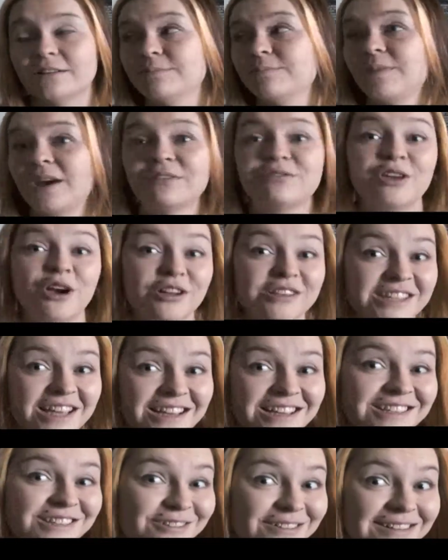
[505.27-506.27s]
or my
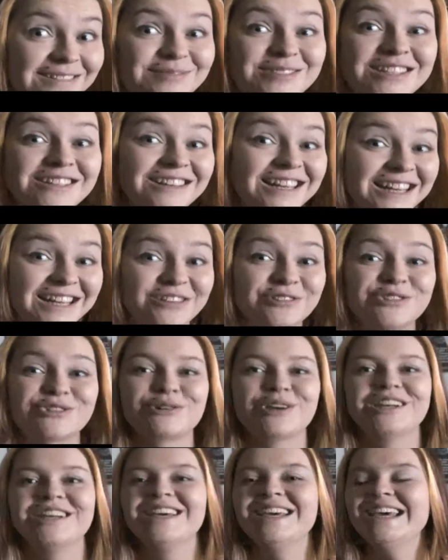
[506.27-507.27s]
fiance, sorry, I'm still getting
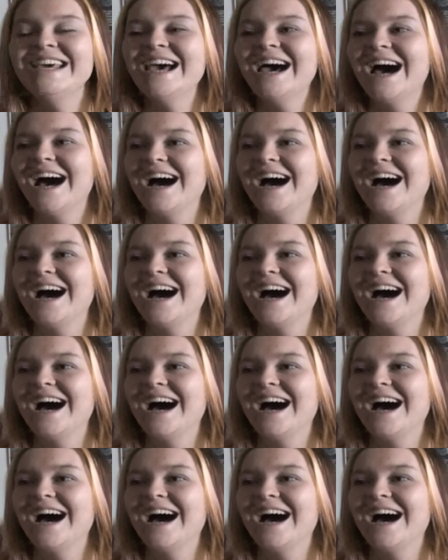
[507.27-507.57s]
used to it,